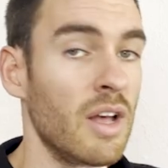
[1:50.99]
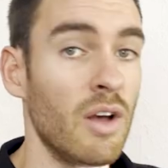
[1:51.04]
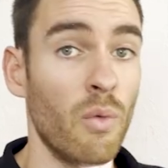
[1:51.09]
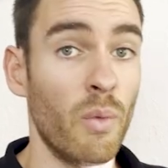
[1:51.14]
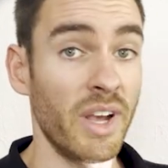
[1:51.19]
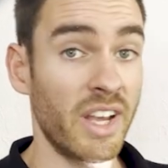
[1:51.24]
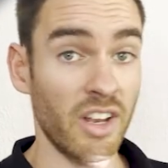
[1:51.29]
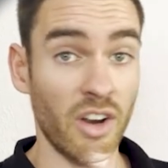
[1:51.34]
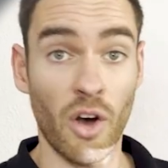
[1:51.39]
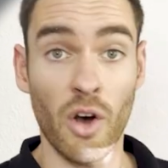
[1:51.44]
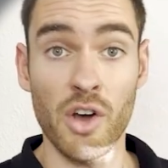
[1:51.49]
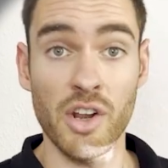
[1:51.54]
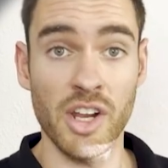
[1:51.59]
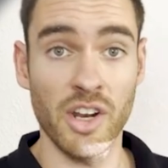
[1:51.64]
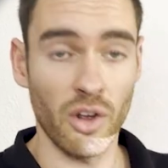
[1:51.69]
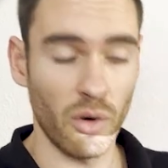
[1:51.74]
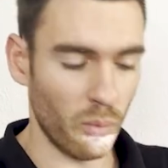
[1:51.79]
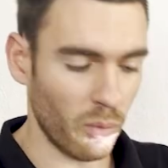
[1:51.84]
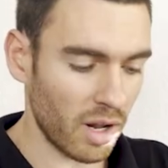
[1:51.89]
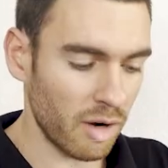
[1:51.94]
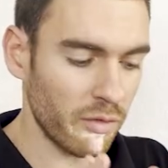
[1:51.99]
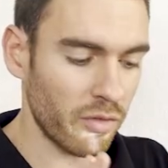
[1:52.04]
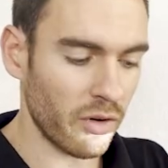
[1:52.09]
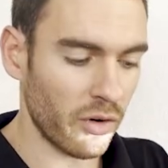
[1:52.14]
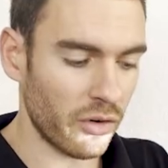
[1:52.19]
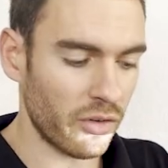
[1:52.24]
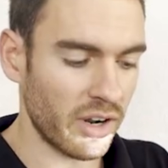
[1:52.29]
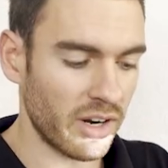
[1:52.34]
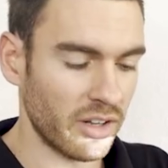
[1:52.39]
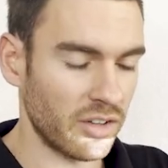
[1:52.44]
We can hone in on one
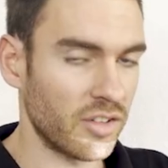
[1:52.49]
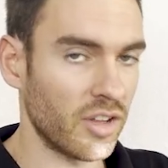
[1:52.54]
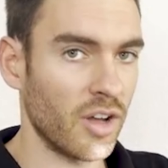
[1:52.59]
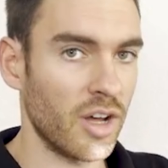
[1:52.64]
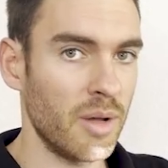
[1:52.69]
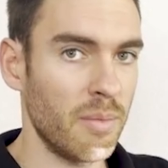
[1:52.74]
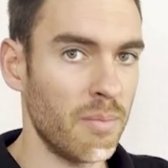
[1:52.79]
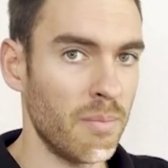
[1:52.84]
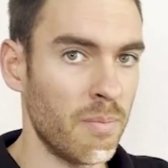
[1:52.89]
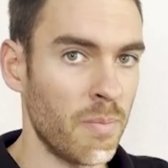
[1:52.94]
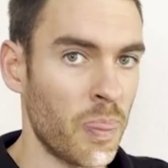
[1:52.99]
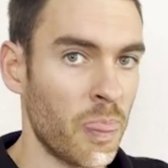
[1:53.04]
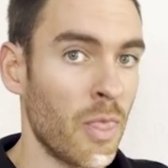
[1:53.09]
folder at a time,